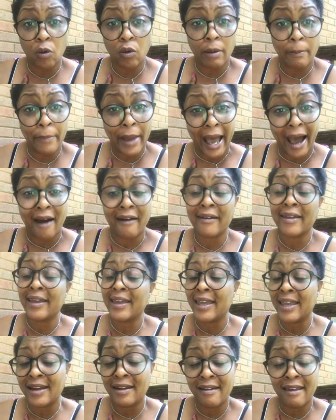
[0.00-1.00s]
about
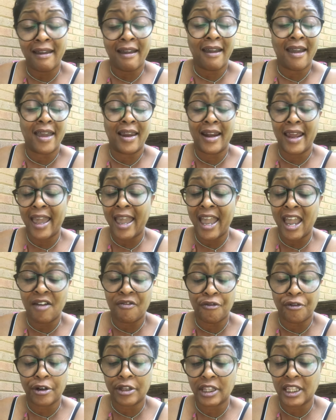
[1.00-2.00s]
any and
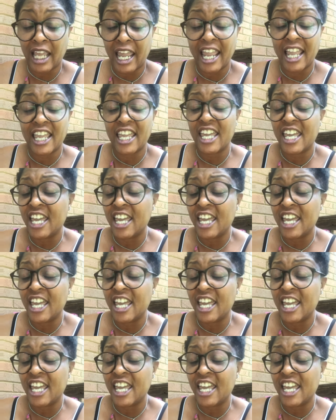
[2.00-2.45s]
everything,